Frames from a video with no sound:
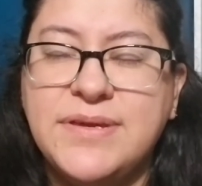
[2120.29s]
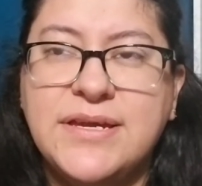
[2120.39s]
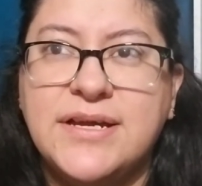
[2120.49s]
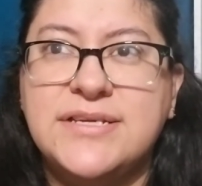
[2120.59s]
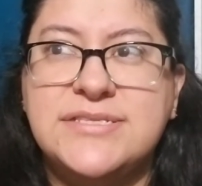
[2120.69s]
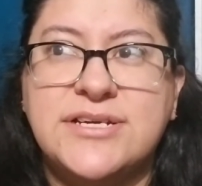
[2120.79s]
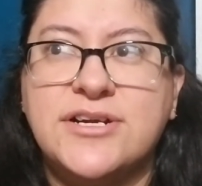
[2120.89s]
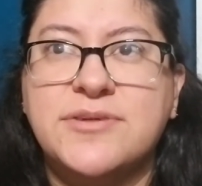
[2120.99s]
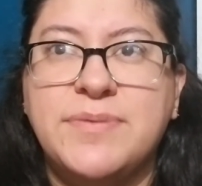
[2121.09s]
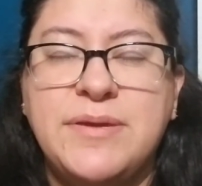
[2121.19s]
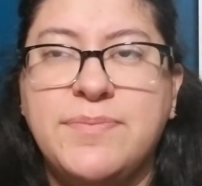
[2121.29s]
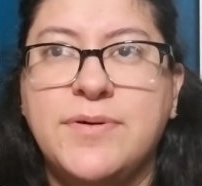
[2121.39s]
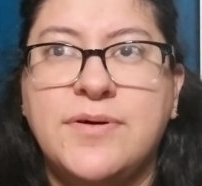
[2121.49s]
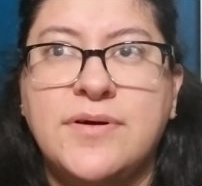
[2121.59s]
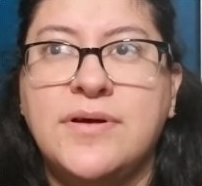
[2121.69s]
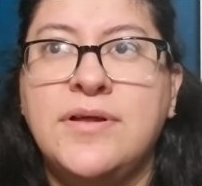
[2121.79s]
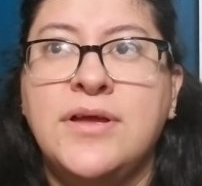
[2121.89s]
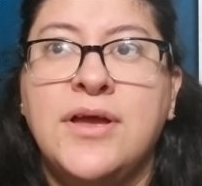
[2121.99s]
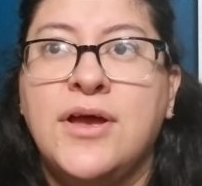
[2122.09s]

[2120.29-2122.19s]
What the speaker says: because there are people